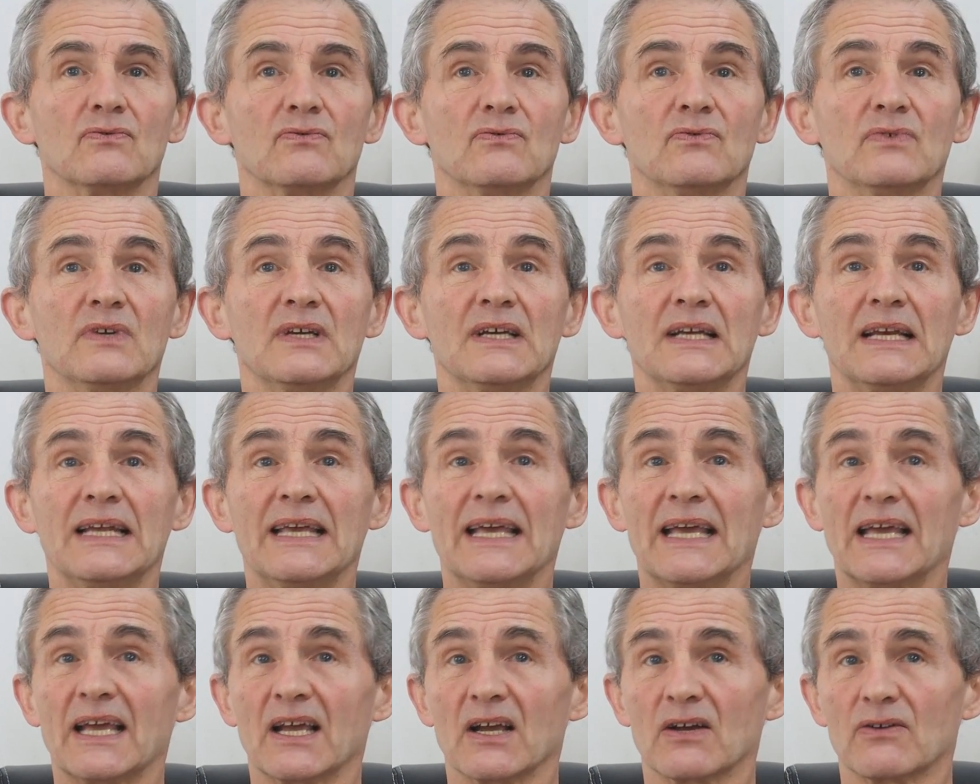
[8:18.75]

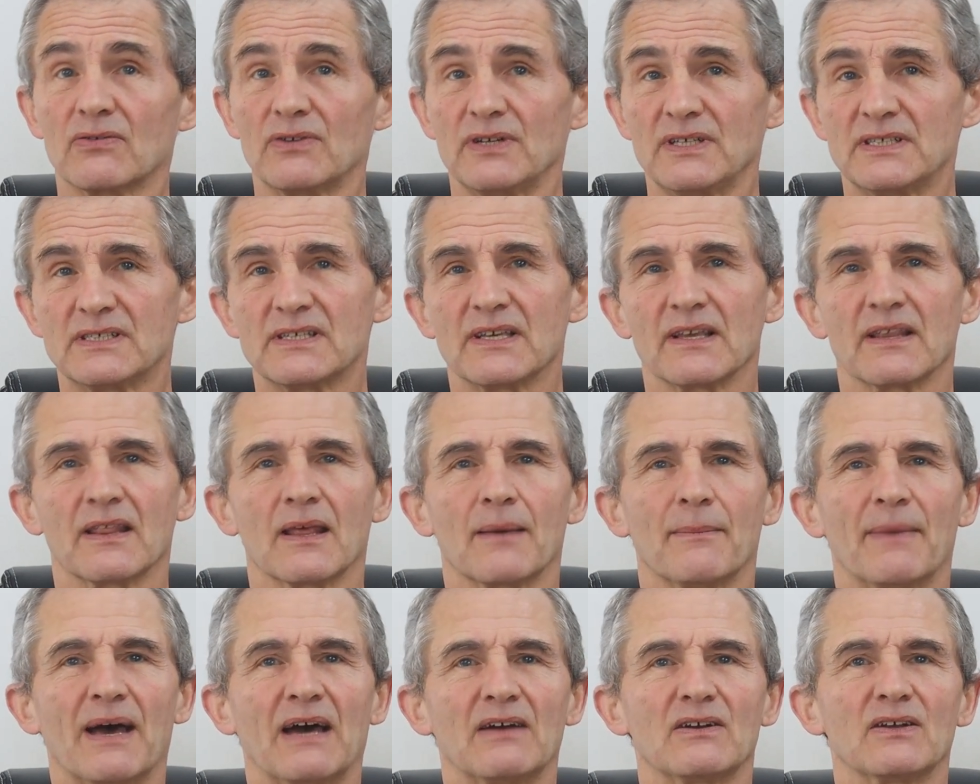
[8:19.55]
really increasing
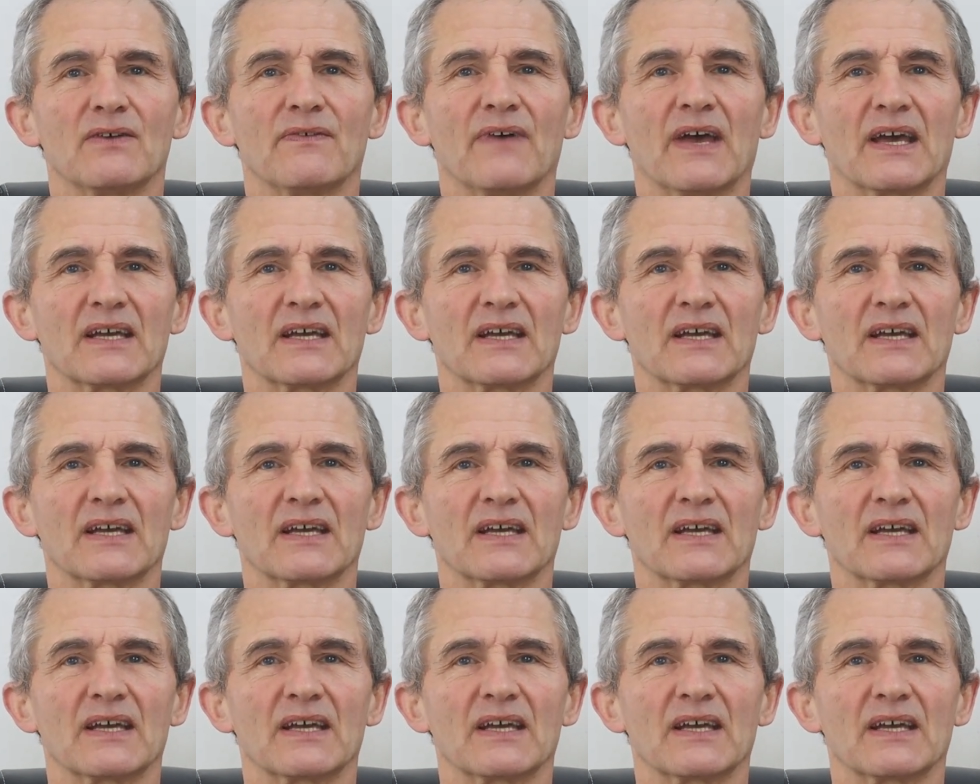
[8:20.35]
the amount of